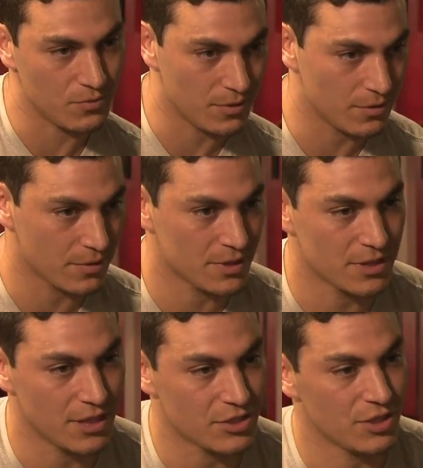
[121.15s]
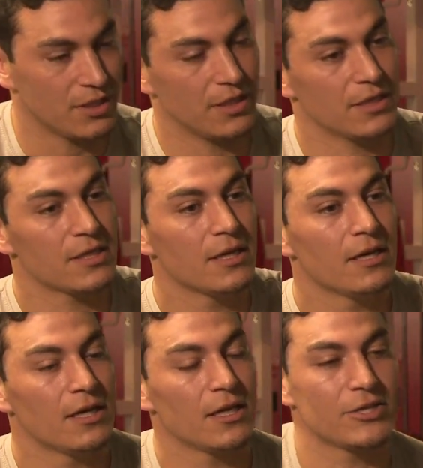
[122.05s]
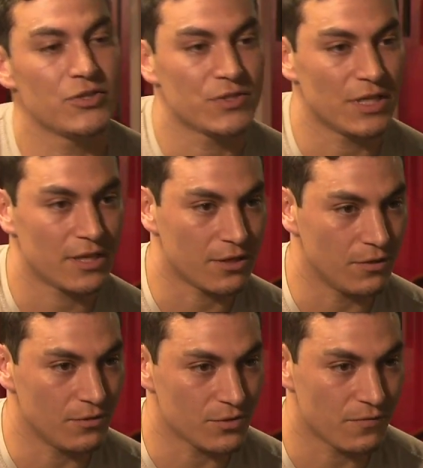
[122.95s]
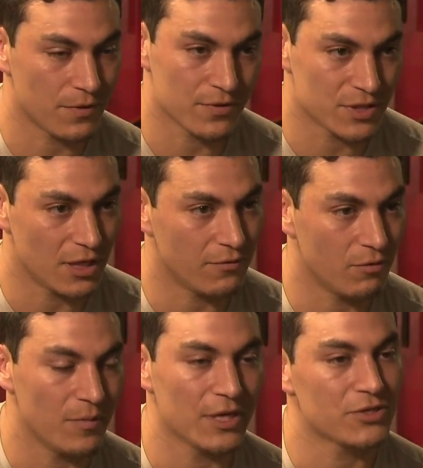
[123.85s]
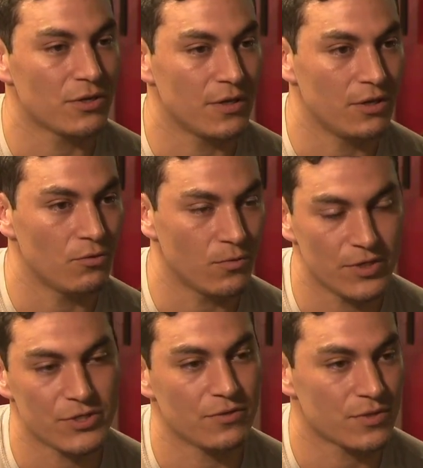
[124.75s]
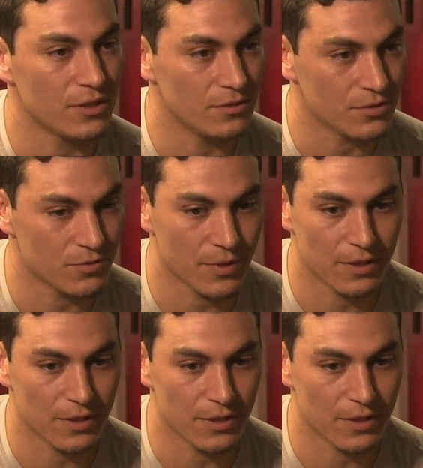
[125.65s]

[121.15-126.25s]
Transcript: We're an organization that lets you set the goals for yourself, and we make sure that you reach those goals.